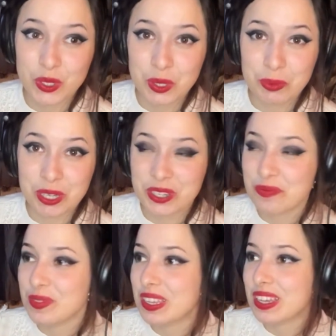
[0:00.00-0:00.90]
good book.
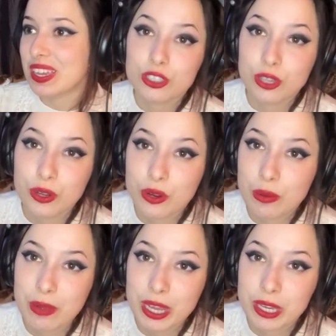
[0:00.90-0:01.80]
So
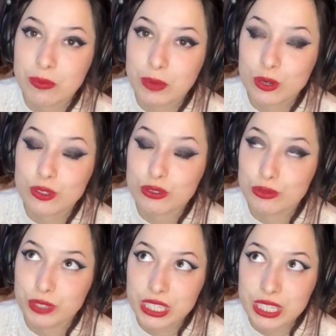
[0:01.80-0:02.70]
my most
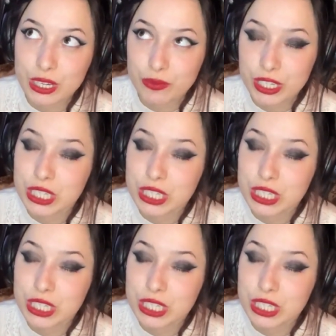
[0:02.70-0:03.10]
recent